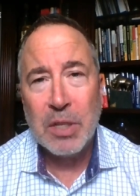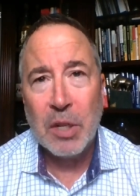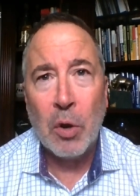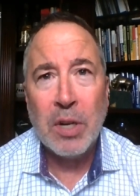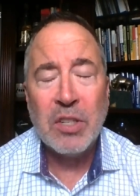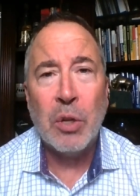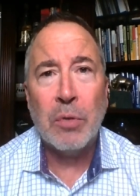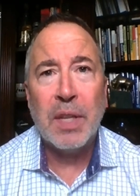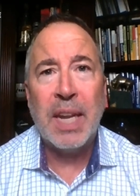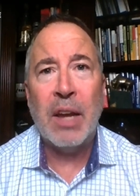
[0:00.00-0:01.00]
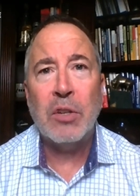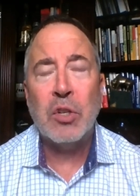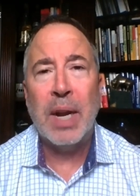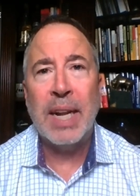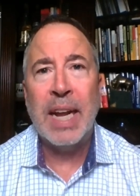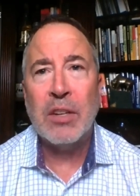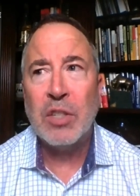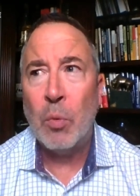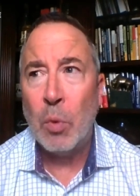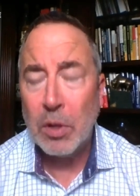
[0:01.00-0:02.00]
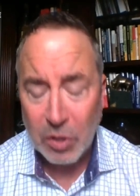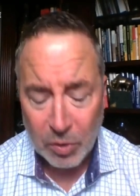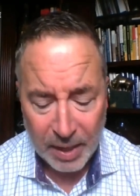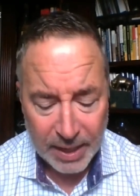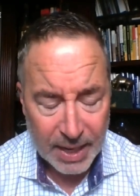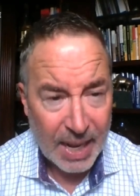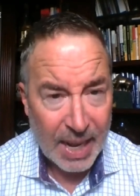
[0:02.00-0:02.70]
the largest over the counter trading house on Wall Street.